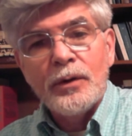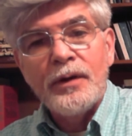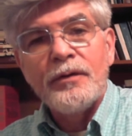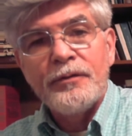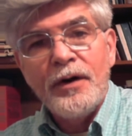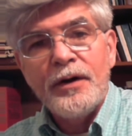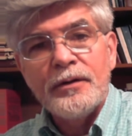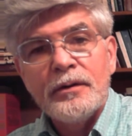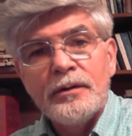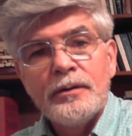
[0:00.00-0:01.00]
of the Father
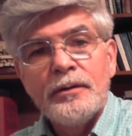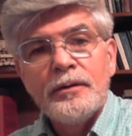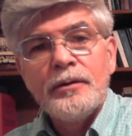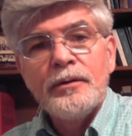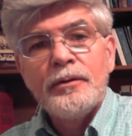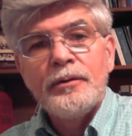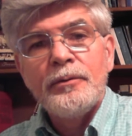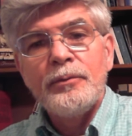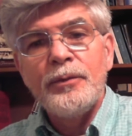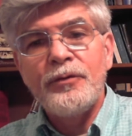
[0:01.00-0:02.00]

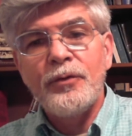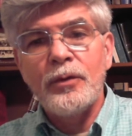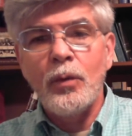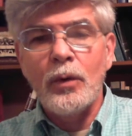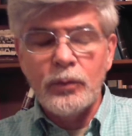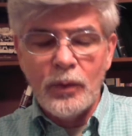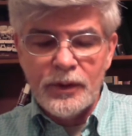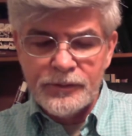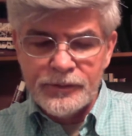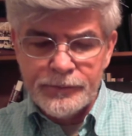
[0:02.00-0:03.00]
before the world was.